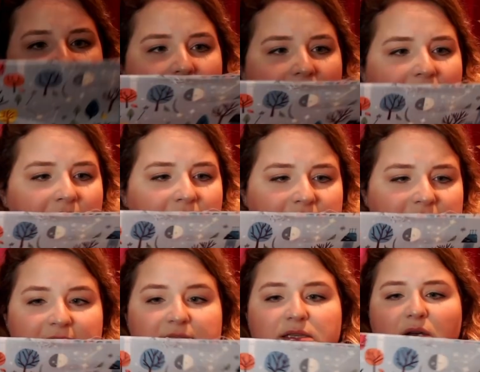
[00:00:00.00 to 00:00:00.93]
and
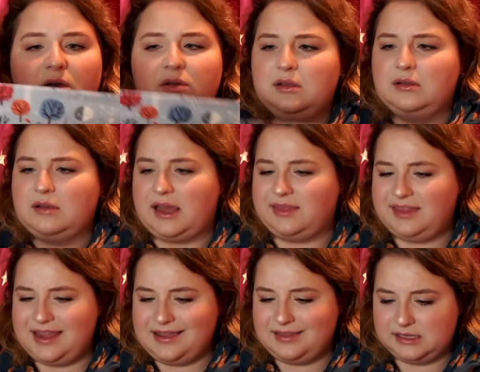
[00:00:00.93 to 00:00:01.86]
this all, I
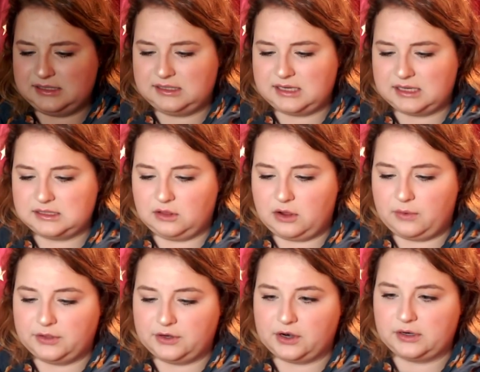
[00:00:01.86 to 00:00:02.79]
think this does glow in
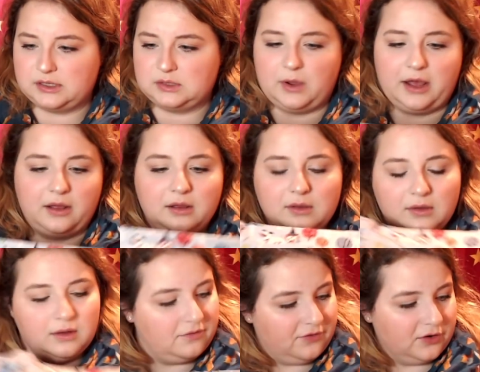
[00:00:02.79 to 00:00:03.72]
the dark as well
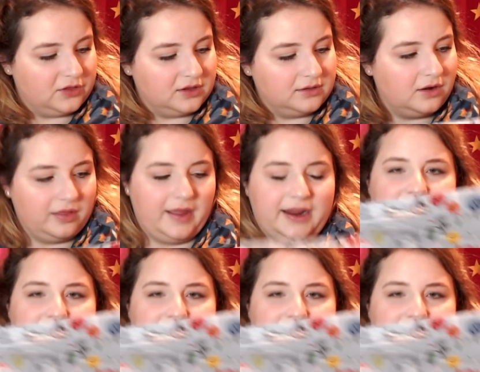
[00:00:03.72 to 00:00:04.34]
for the little, like,